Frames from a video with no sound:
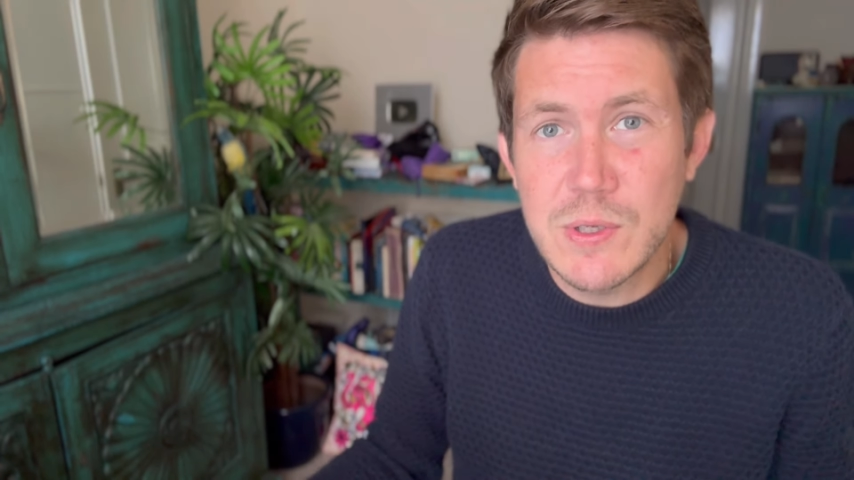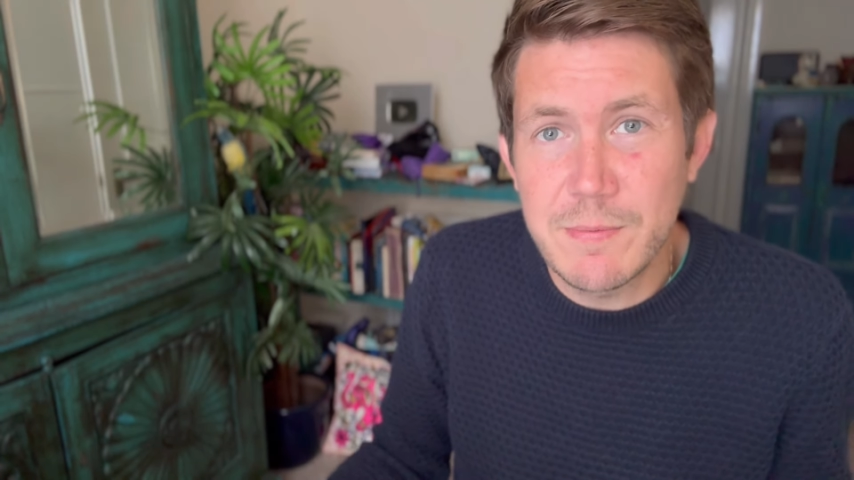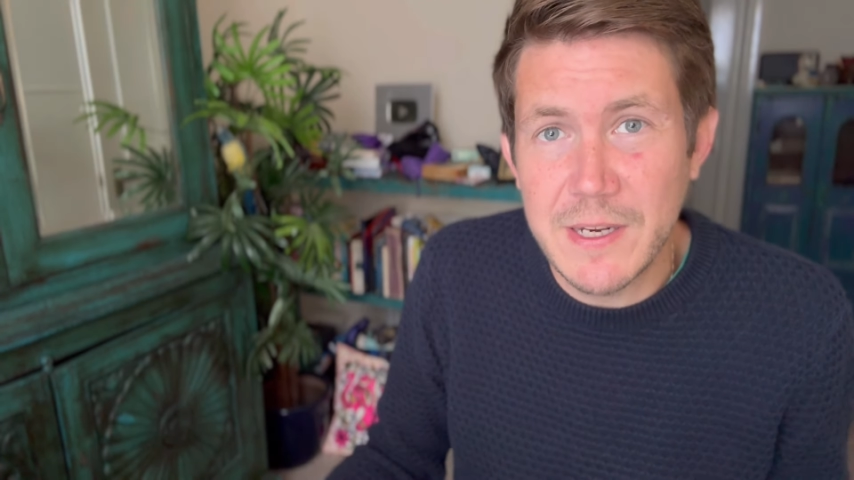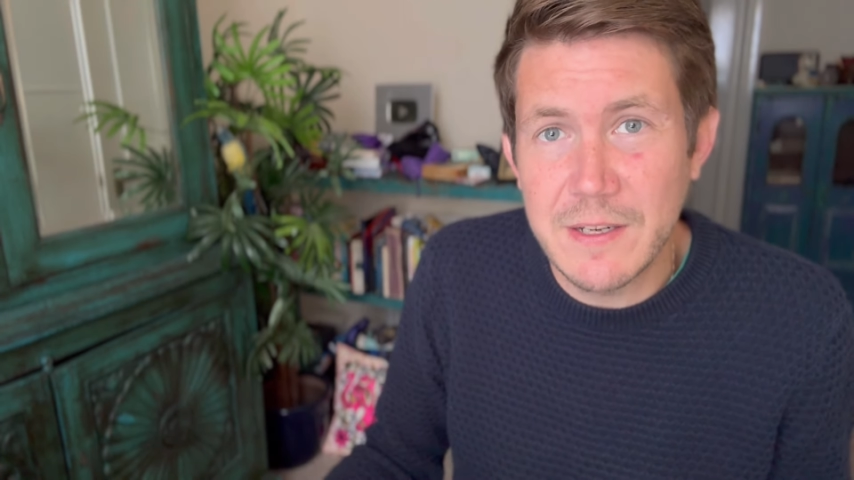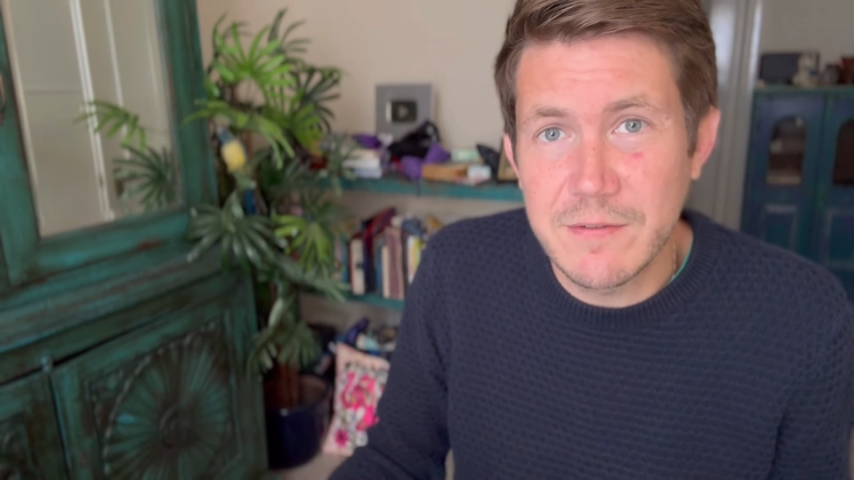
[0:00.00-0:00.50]

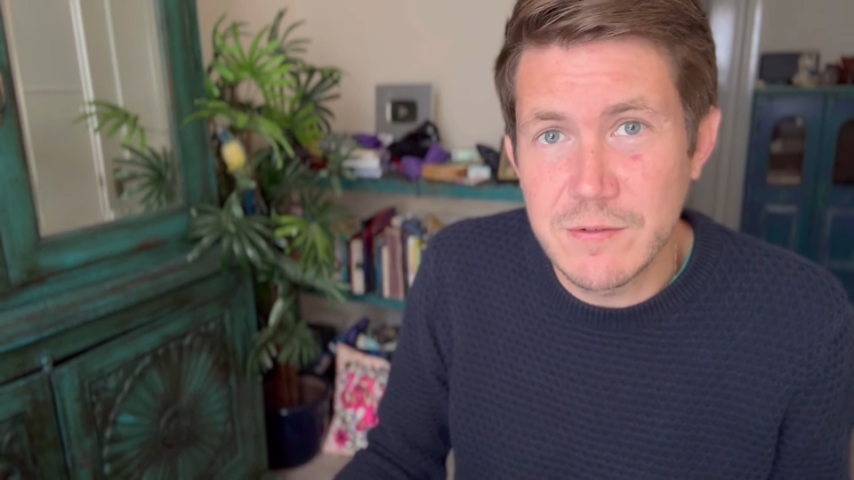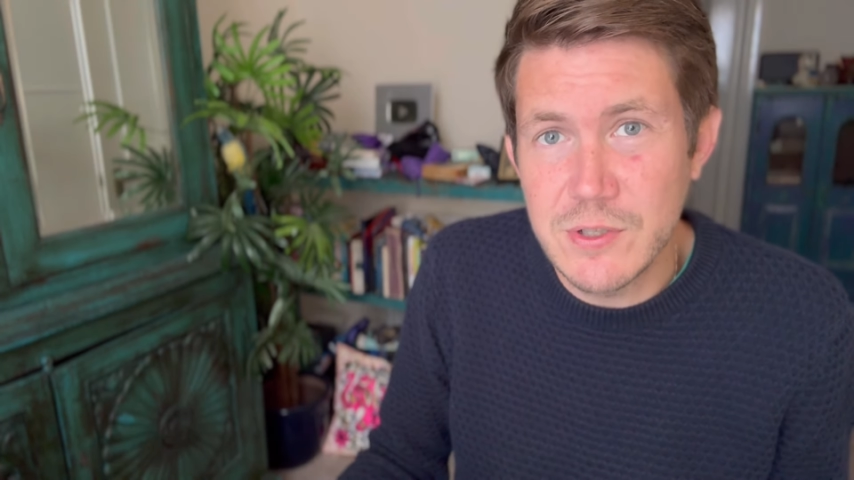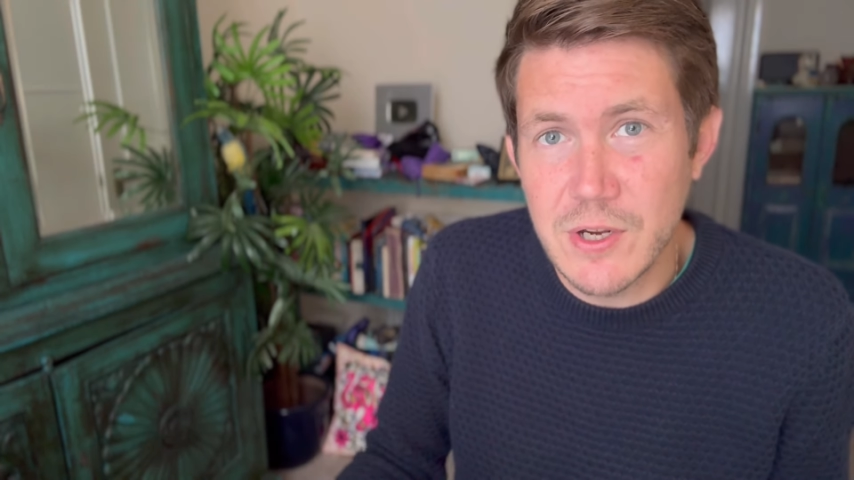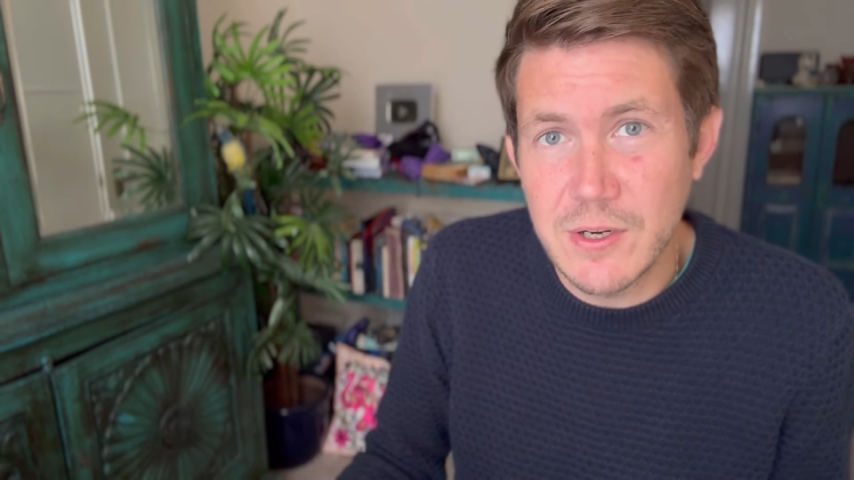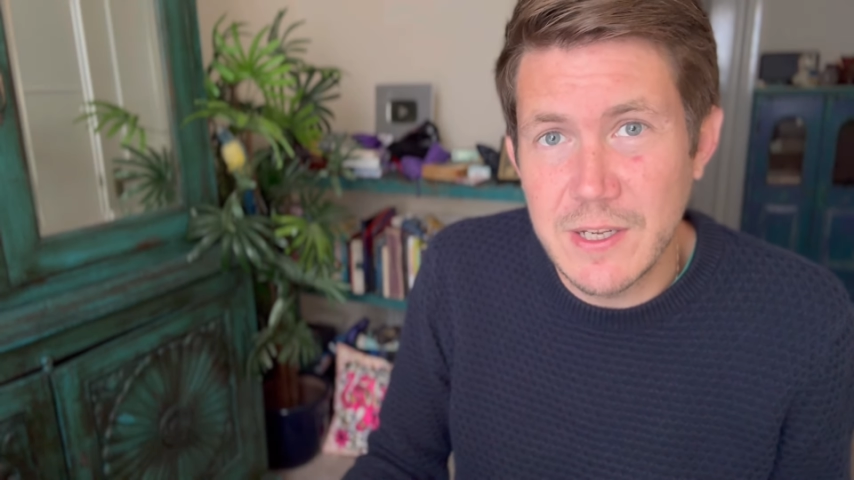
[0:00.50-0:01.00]
meaningful
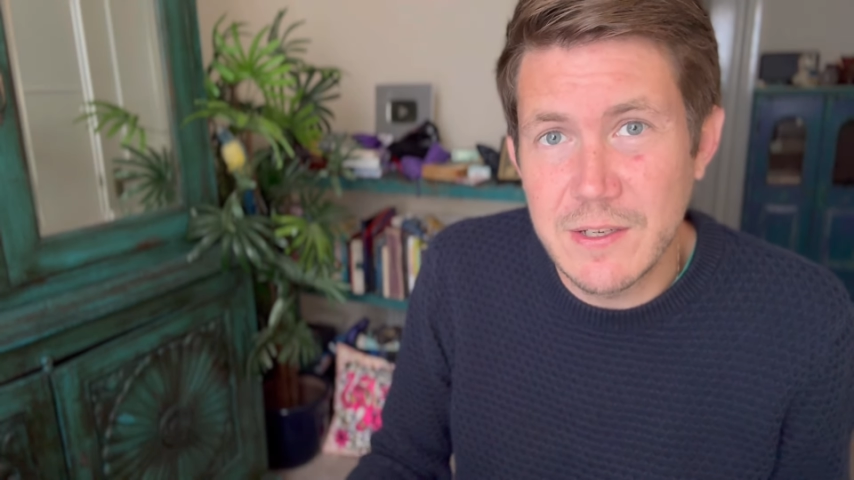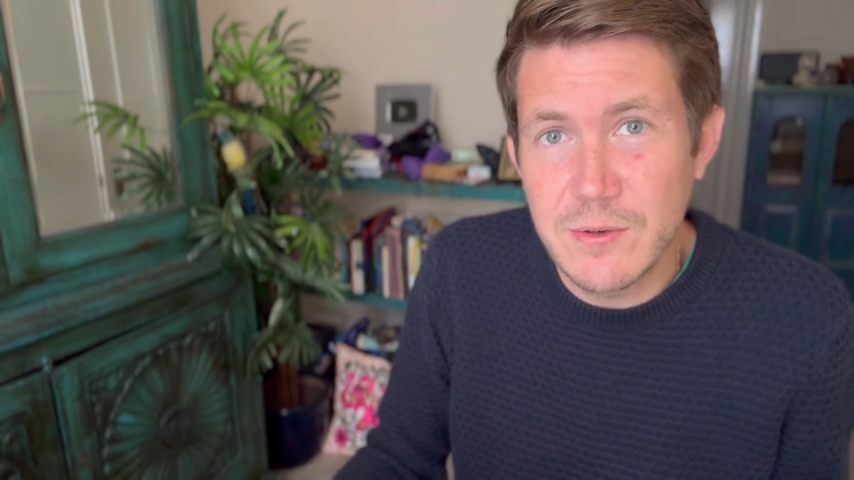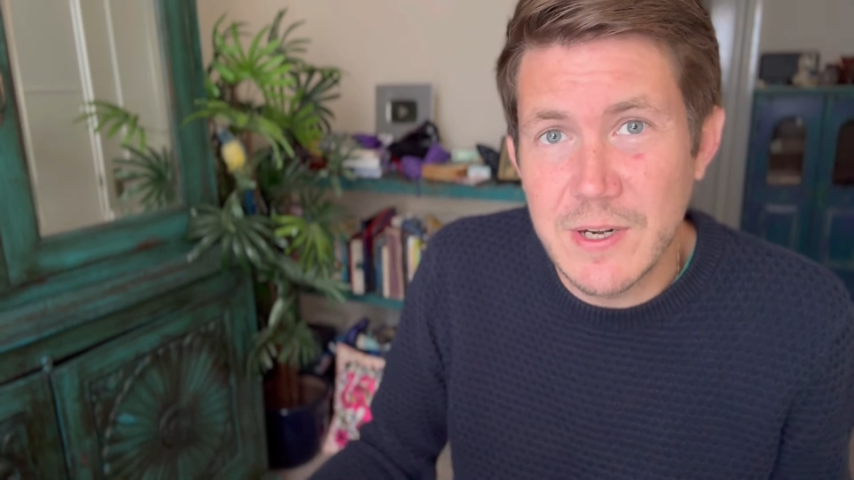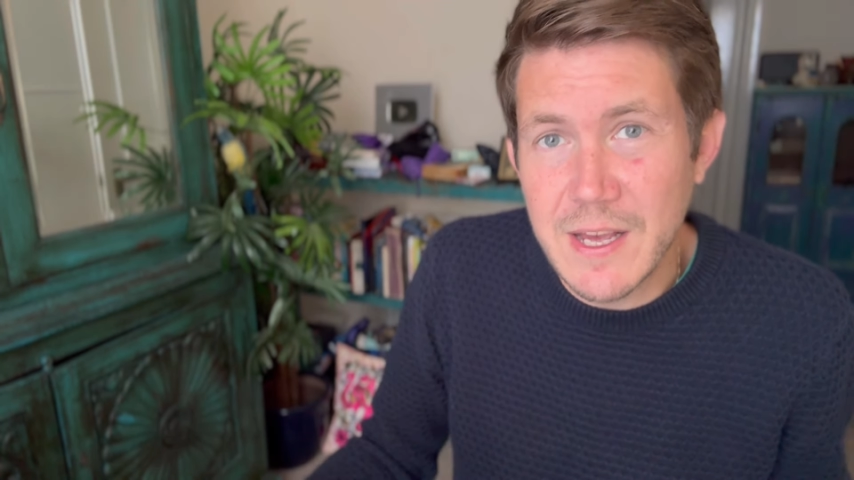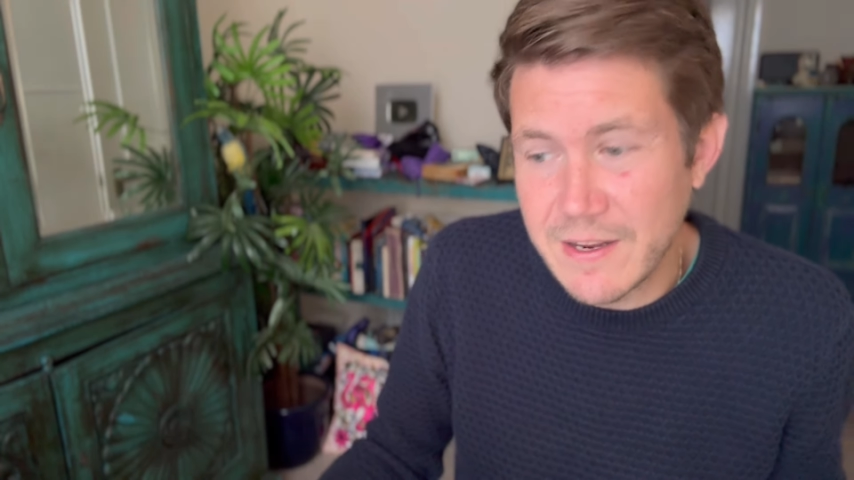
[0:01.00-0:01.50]
journey in your
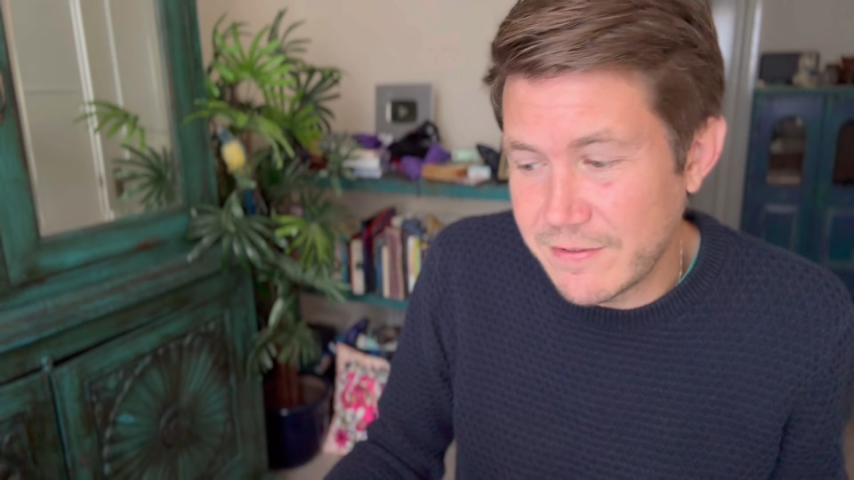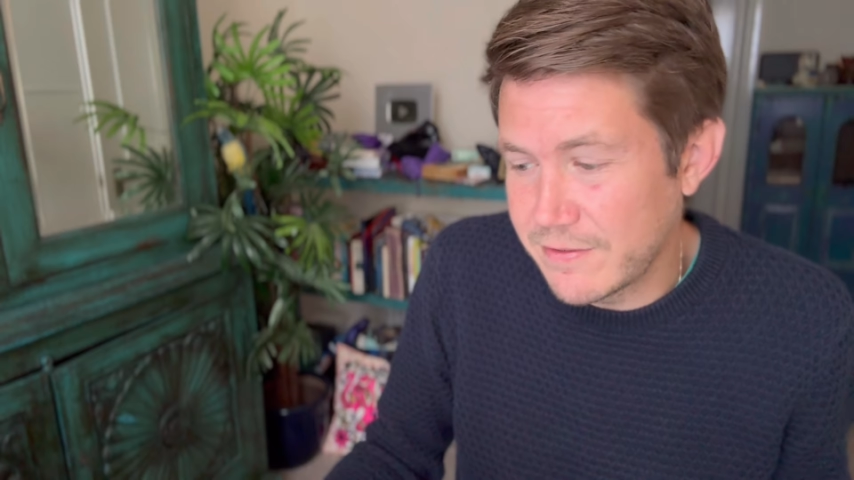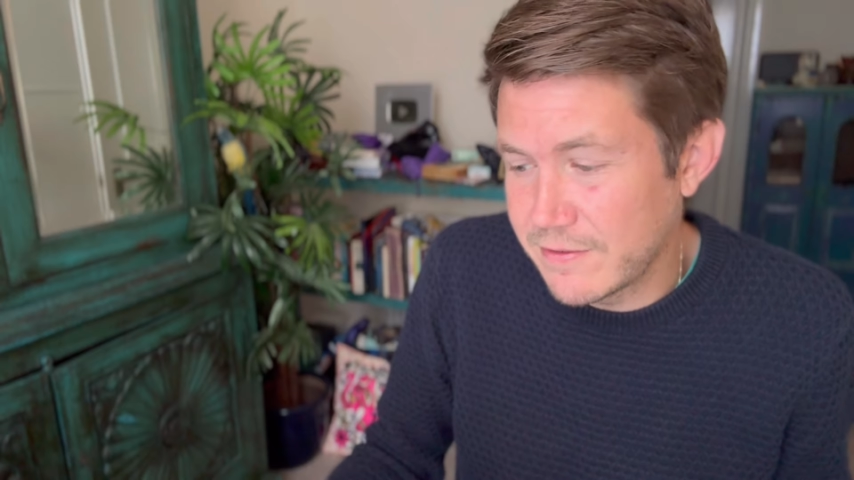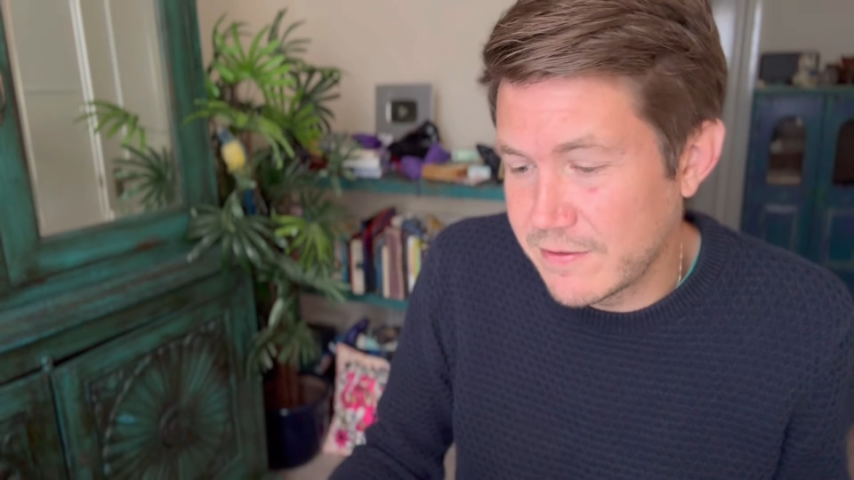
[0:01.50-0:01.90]
life.